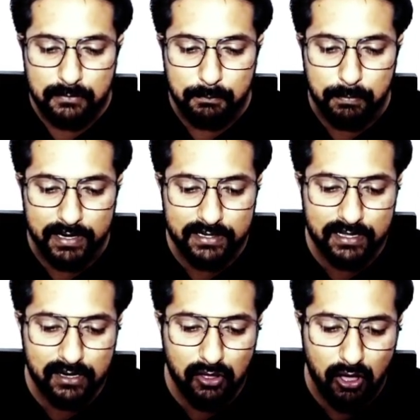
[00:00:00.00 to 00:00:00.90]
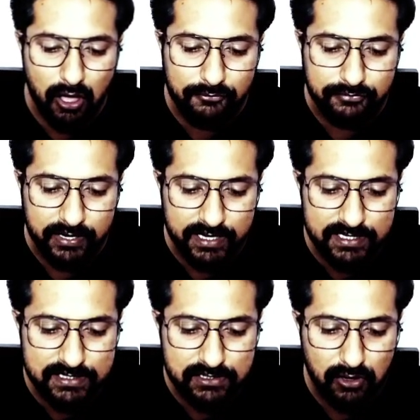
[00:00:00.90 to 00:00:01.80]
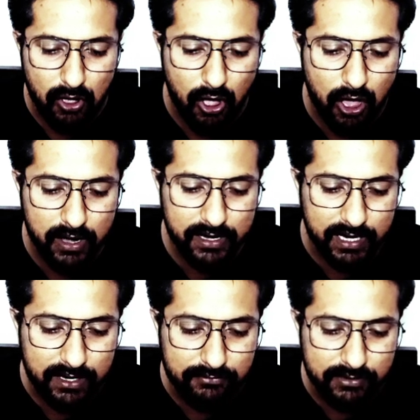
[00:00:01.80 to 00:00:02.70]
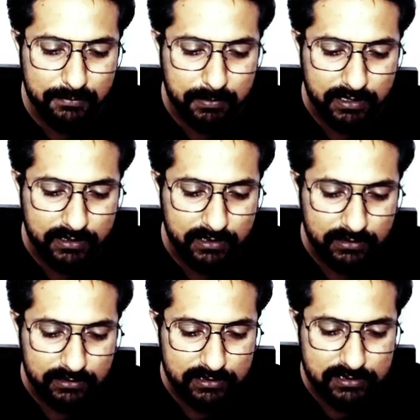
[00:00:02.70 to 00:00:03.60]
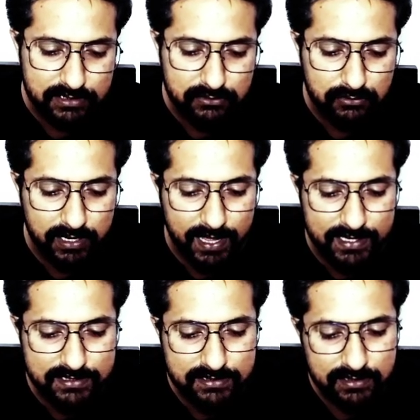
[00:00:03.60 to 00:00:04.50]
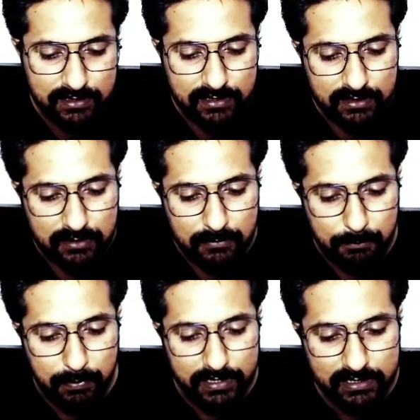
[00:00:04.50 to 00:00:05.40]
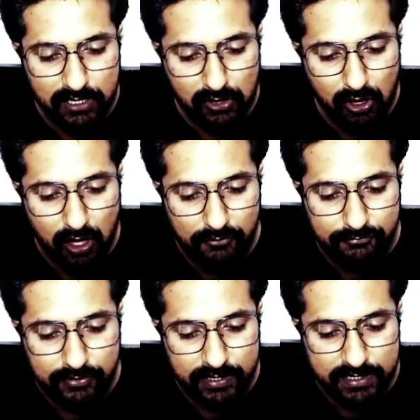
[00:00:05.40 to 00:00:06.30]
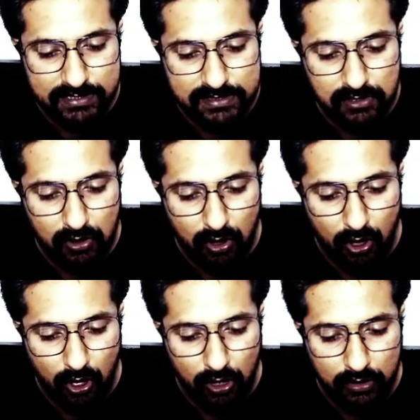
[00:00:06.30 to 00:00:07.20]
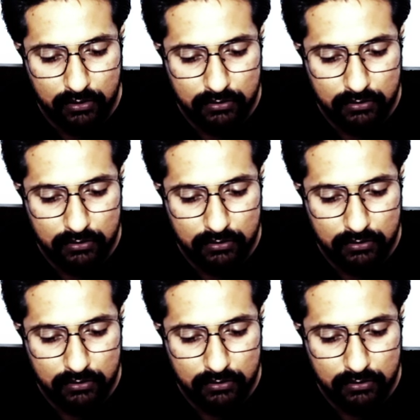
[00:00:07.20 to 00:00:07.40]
bundle of His or AV bundle. This is known as bundle of His or